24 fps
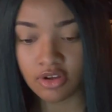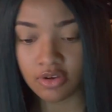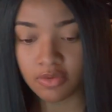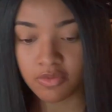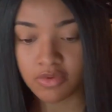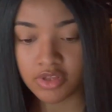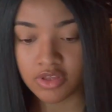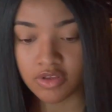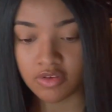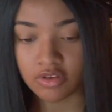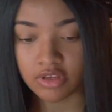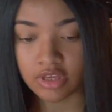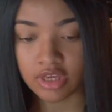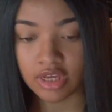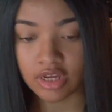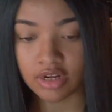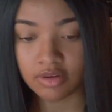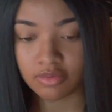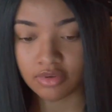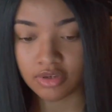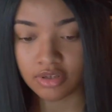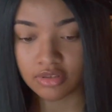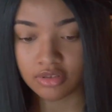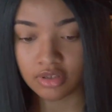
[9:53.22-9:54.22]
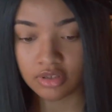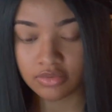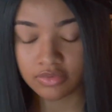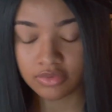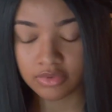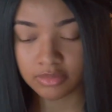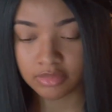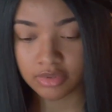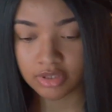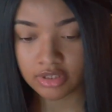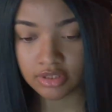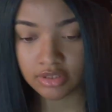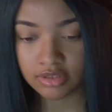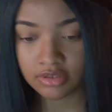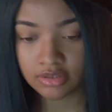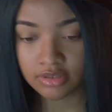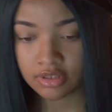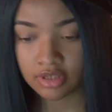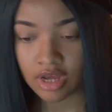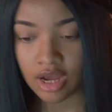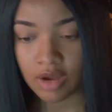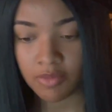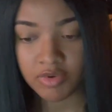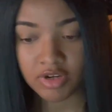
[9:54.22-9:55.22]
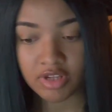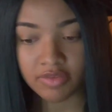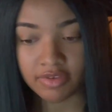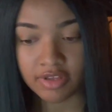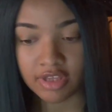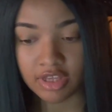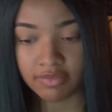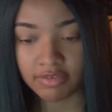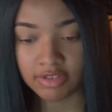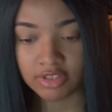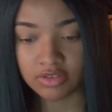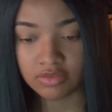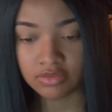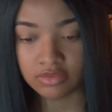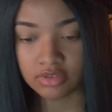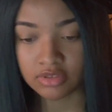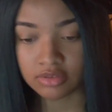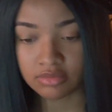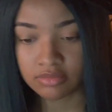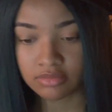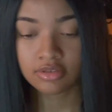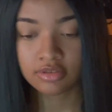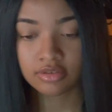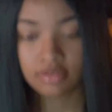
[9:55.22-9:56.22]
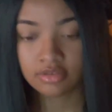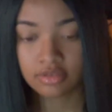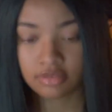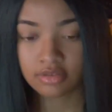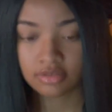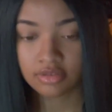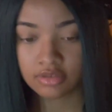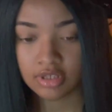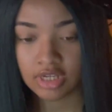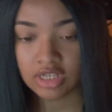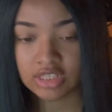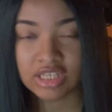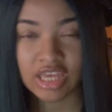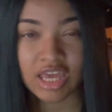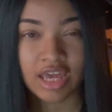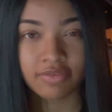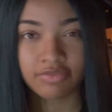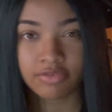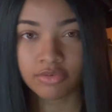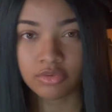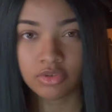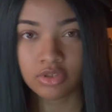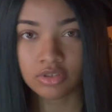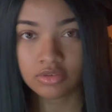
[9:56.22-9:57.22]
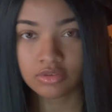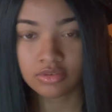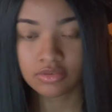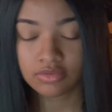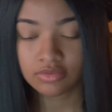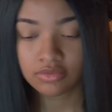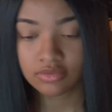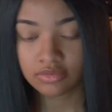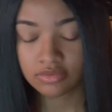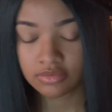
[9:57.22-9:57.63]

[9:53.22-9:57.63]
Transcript: when you can't roll over, bro. I wouldn't even give it to him. That's half a roll.